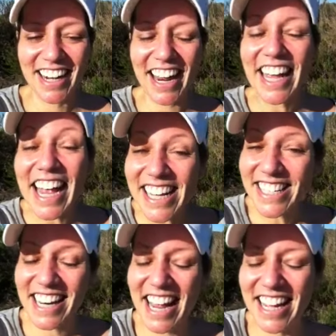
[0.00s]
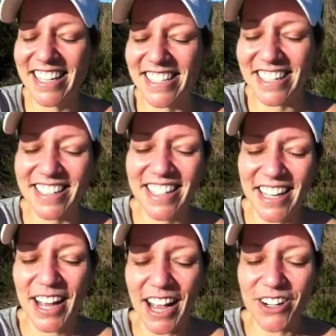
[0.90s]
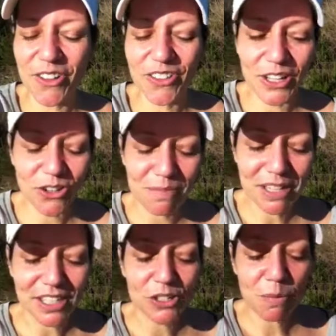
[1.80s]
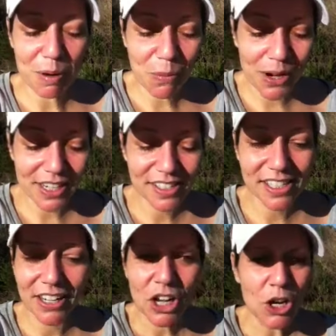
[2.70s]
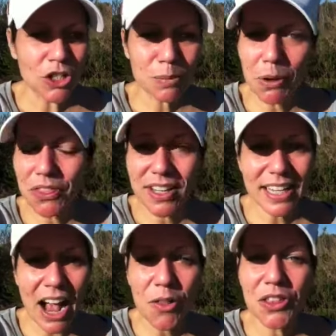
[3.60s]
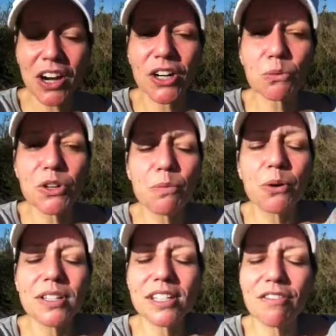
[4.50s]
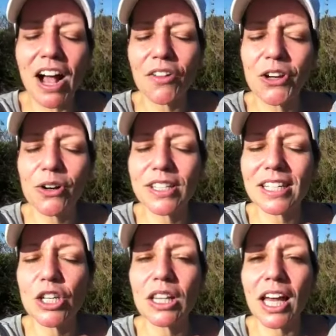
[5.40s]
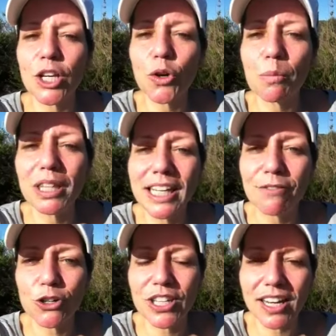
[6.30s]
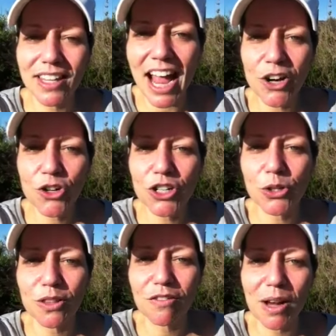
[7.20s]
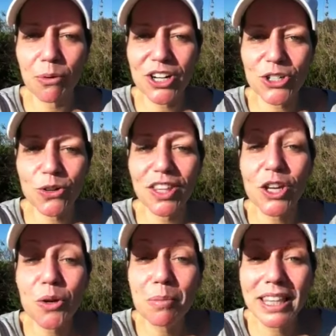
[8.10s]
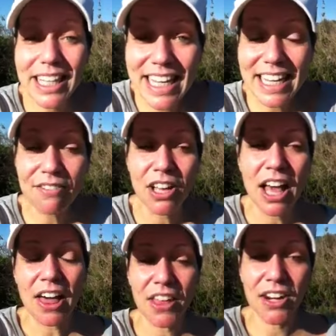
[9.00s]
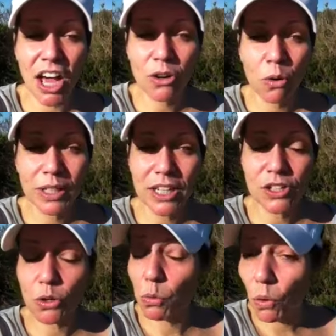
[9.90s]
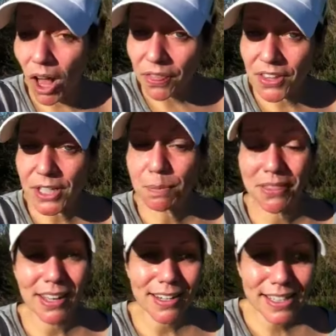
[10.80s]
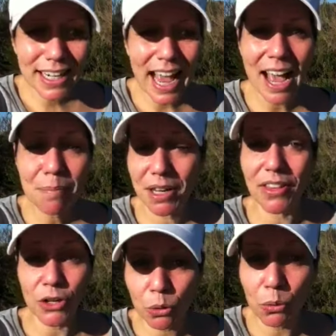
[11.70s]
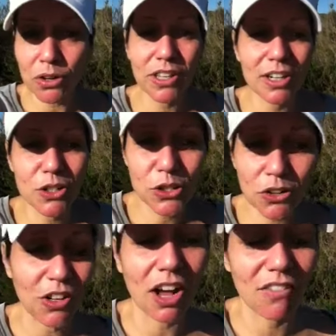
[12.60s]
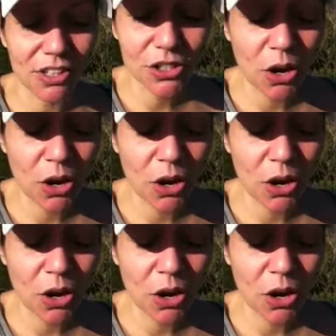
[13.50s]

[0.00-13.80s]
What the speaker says: Kind of hand in hand, and I know that that's what I'm missing. So my point is that just put things out there, because when you put stuff out there, it's like your belief. You're sending the energy to it, the vibration to it, that you believe that not only do you want this, but that it's going to happen and that you're worthy and deserving of it.